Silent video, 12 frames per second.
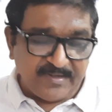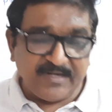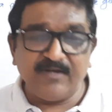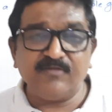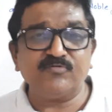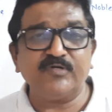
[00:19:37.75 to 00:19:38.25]

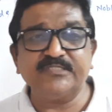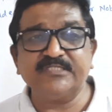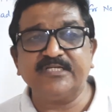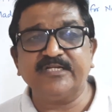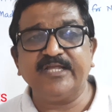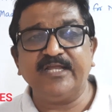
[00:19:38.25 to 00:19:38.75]
Mendeleev
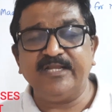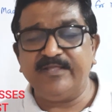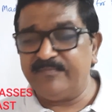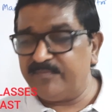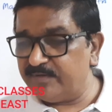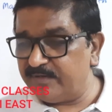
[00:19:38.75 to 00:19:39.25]
was
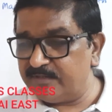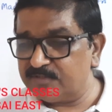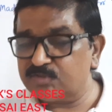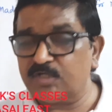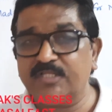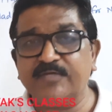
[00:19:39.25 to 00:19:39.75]
really
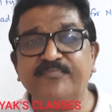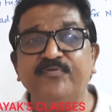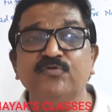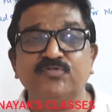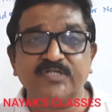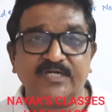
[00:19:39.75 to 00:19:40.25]
saw the
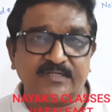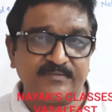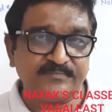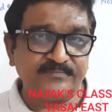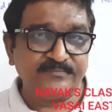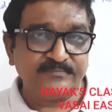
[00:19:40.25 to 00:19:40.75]
future.
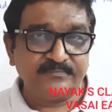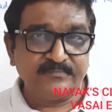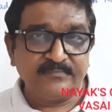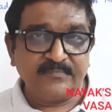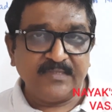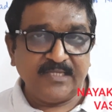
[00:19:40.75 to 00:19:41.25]

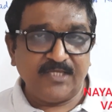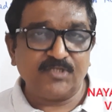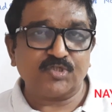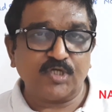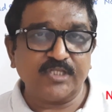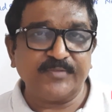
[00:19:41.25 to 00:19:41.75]
He
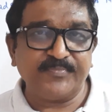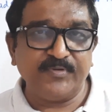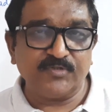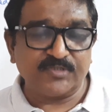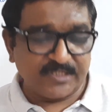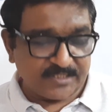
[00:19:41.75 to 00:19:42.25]
saw the
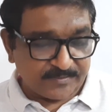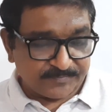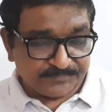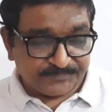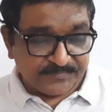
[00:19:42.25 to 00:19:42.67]
future.